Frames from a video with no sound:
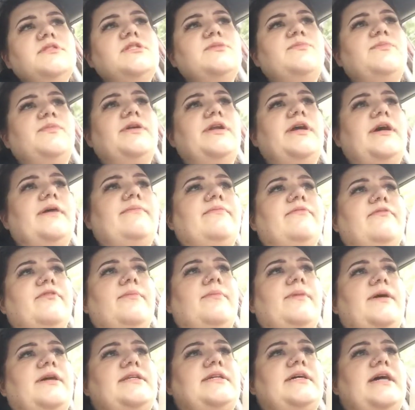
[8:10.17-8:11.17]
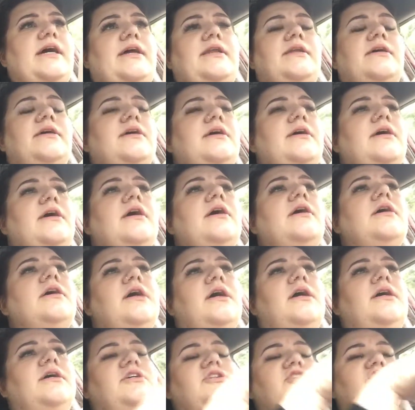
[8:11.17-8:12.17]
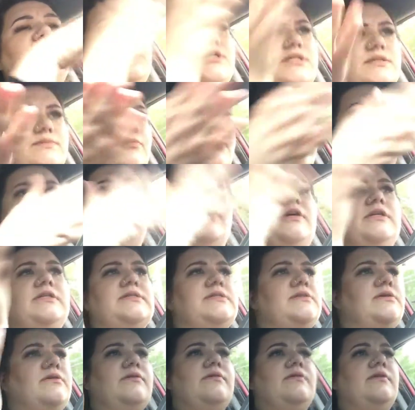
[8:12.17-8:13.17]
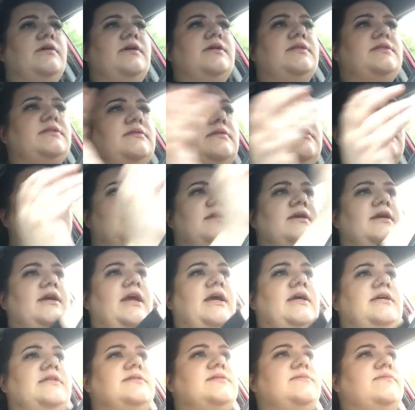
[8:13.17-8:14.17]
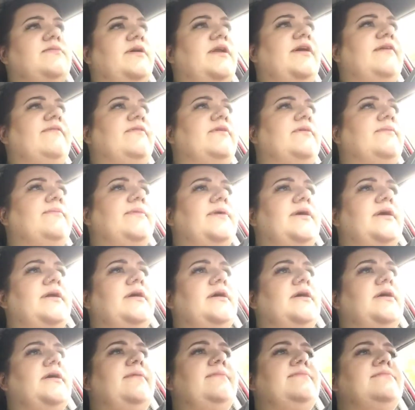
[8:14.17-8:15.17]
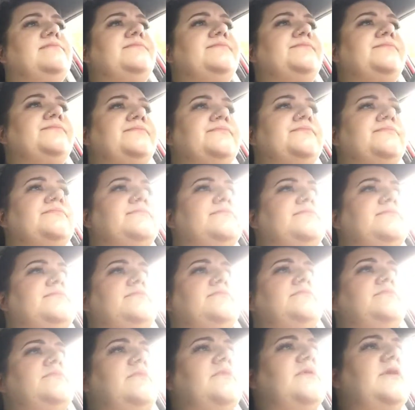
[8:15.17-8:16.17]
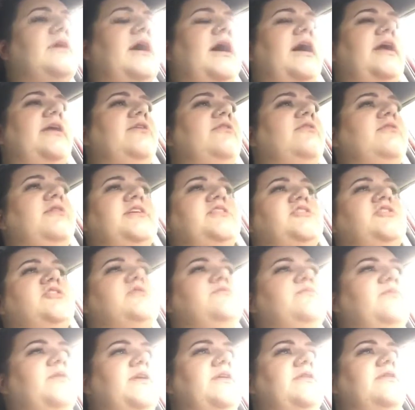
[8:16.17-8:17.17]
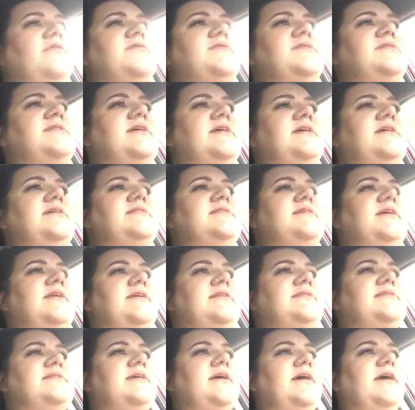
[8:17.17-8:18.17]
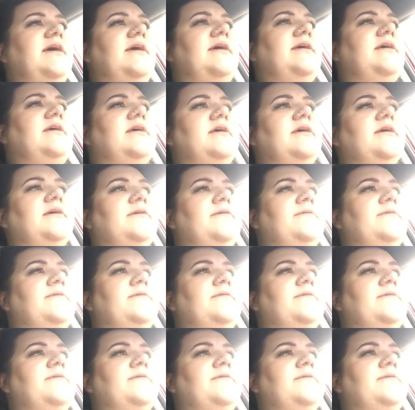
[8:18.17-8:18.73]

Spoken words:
Split up from my dad. She has boyfriend, so it negates whatever, but I don't know, it's just one of those things that it's like,